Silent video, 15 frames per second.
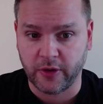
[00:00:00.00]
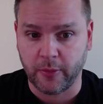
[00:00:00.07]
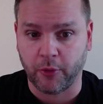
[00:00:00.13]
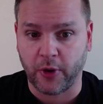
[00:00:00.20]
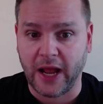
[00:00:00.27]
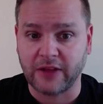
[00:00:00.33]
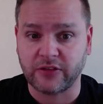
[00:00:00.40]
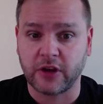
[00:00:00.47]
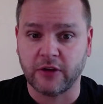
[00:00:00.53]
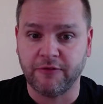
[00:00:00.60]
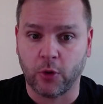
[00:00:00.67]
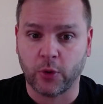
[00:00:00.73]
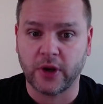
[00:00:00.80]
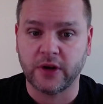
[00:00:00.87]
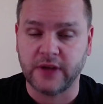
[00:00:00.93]
Nebraska
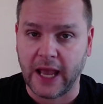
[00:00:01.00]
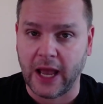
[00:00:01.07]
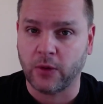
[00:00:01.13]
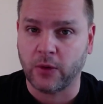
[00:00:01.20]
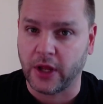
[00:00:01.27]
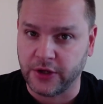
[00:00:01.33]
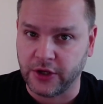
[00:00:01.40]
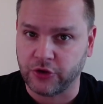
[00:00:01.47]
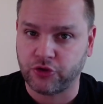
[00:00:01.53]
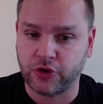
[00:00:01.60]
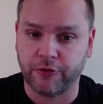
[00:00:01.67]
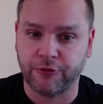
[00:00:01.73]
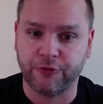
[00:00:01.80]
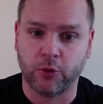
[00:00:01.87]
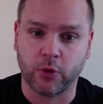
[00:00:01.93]
voted down
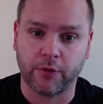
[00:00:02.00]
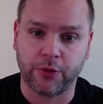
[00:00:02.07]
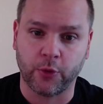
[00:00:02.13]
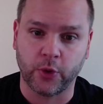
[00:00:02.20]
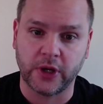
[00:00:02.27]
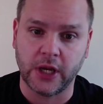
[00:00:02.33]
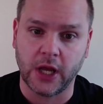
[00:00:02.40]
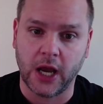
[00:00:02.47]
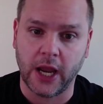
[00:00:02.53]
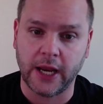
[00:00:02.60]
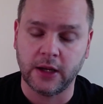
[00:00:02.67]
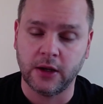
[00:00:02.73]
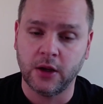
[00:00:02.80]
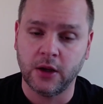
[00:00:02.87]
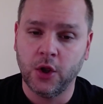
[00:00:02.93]
Initiative
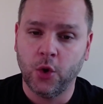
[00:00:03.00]
439,